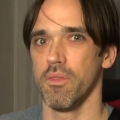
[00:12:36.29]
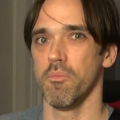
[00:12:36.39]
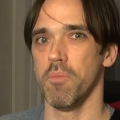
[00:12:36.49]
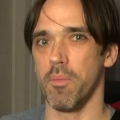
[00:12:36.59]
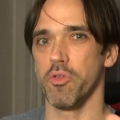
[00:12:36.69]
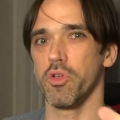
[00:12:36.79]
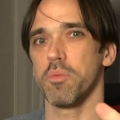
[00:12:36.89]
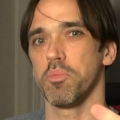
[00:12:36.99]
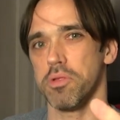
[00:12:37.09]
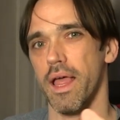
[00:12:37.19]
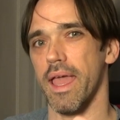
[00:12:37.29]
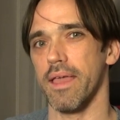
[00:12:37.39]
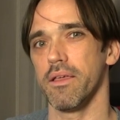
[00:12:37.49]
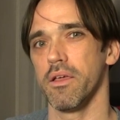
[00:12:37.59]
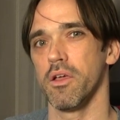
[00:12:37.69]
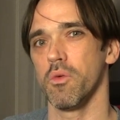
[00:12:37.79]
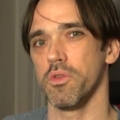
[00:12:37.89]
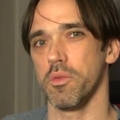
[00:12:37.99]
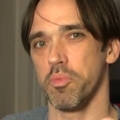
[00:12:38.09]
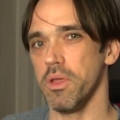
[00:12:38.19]
Remember, you can play with
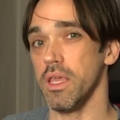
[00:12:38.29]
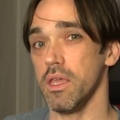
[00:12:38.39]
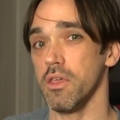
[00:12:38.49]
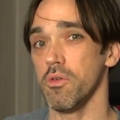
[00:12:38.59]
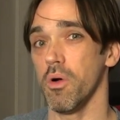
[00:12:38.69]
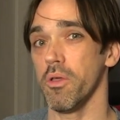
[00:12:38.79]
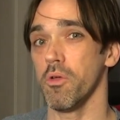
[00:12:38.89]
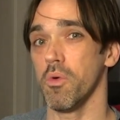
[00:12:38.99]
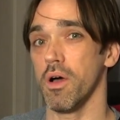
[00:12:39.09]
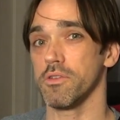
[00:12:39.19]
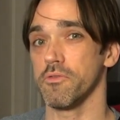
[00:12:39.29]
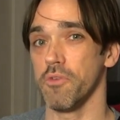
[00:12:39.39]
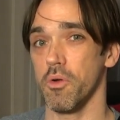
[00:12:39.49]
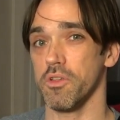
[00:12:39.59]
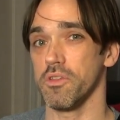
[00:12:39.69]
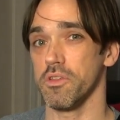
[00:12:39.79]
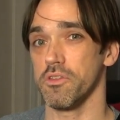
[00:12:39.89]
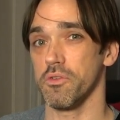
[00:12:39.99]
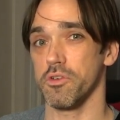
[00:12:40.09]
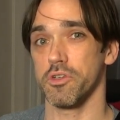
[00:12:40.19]
the pre-EQ all you want to focus the
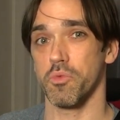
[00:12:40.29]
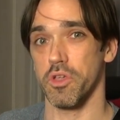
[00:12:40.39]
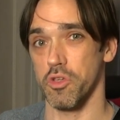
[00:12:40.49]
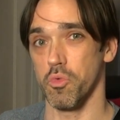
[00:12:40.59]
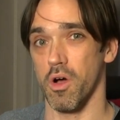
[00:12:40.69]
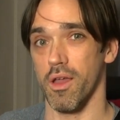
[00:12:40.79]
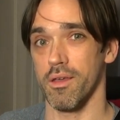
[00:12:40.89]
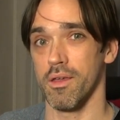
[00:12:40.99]
distortion where you want.